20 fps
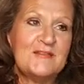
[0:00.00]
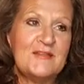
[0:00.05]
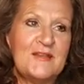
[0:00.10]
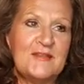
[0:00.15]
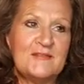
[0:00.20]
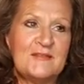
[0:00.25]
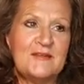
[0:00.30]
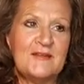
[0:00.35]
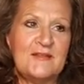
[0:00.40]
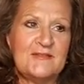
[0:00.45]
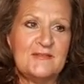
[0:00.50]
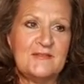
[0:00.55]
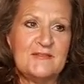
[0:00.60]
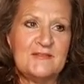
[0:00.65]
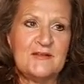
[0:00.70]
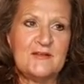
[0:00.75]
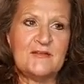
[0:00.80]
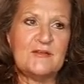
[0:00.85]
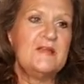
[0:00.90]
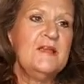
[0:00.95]
It isn't
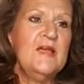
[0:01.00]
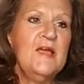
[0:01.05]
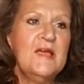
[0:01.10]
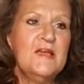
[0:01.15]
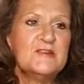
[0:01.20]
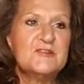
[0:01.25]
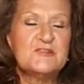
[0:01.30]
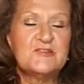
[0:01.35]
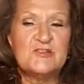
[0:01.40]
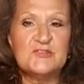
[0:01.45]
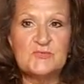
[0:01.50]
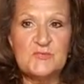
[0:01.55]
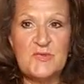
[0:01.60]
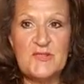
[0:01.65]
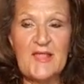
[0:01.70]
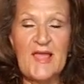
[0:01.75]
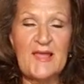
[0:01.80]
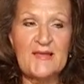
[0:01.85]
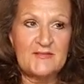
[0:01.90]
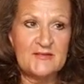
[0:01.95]
necessarily to just
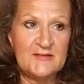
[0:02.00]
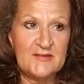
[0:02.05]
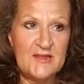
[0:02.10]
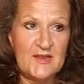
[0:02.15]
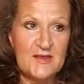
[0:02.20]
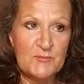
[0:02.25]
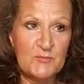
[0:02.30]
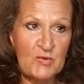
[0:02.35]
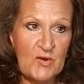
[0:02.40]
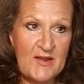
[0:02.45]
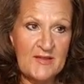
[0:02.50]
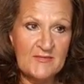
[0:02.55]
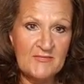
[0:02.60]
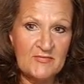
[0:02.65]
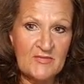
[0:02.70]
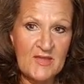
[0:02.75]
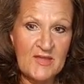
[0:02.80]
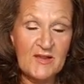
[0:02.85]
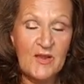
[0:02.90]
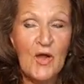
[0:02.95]
relax and take a break
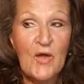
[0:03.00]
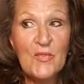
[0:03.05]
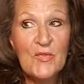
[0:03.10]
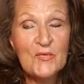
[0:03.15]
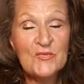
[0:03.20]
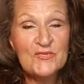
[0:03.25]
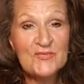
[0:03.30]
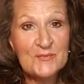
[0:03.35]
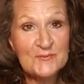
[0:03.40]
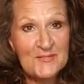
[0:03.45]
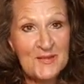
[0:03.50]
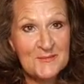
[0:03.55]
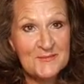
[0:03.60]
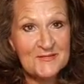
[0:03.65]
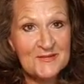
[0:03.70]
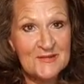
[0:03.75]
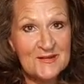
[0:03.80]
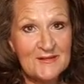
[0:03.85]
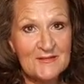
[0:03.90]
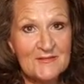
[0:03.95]
and think, although
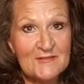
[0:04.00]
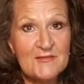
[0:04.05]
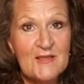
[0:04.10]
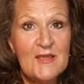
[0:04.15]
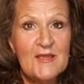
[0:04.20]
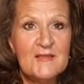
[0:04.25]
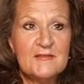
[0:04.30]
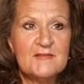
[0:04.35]
sometimes it is.